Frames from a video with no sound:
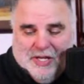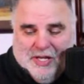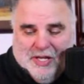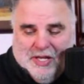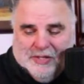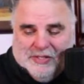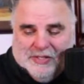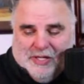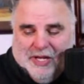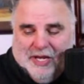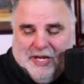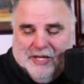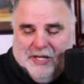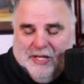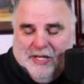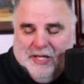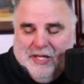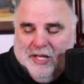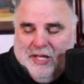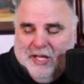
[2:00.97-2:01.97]
tonight.
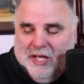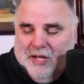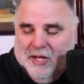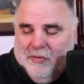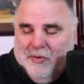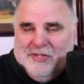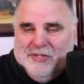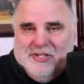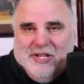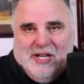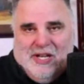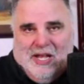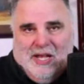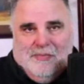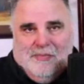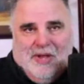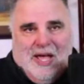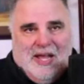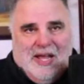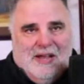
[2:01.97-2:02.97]
Once again, I am
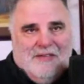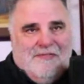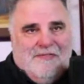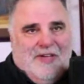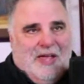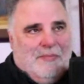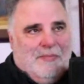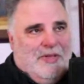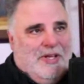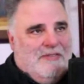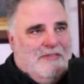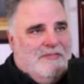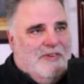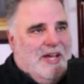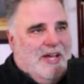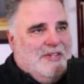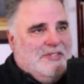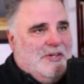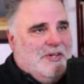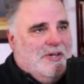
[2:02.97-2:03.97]
not a family
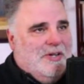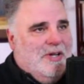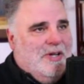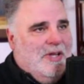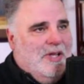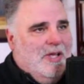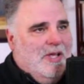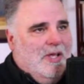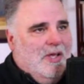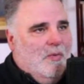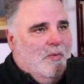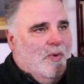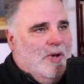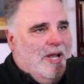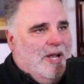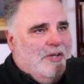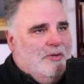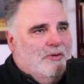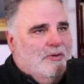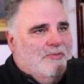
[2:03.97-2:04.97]
advisor. What I
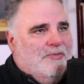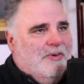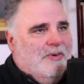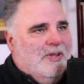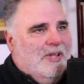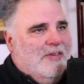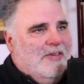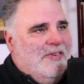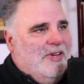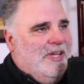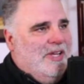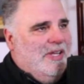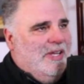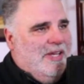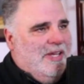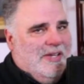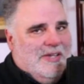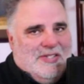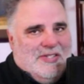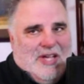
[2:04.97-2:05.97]
do for a living
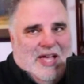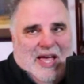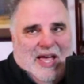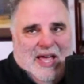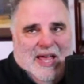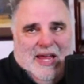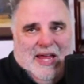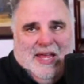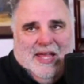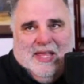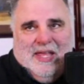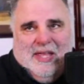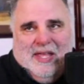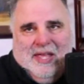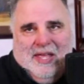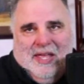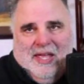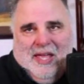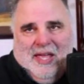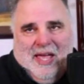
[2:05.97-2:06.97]
is I
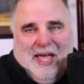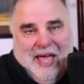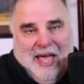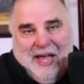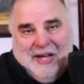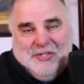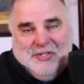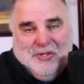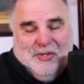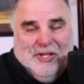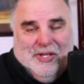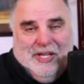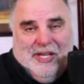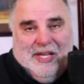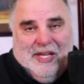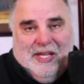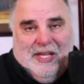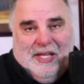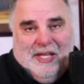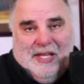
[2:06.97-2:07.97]

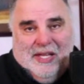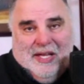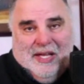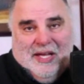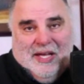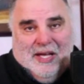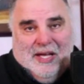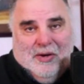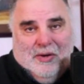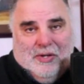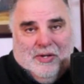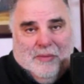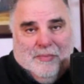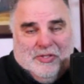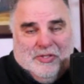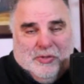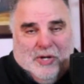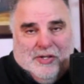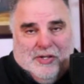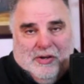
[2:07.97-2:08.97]
actually am a
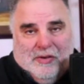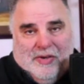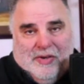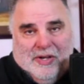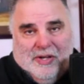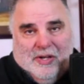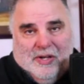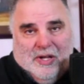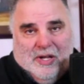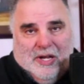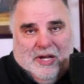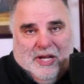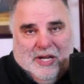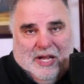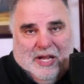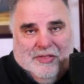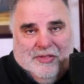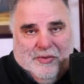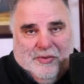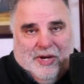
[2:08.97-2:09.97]
director of an
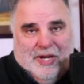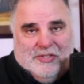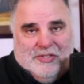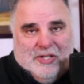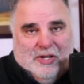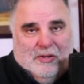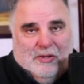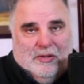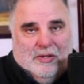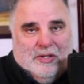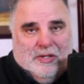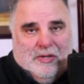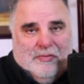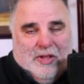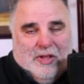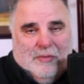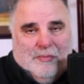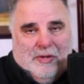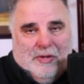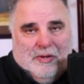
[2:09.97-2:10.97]
NA3HL
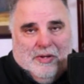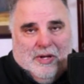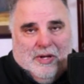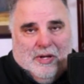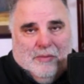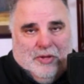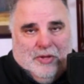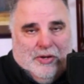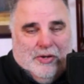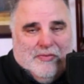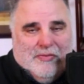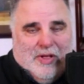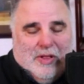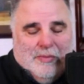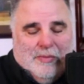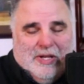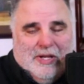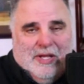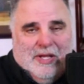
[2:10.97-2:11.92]
development, player development,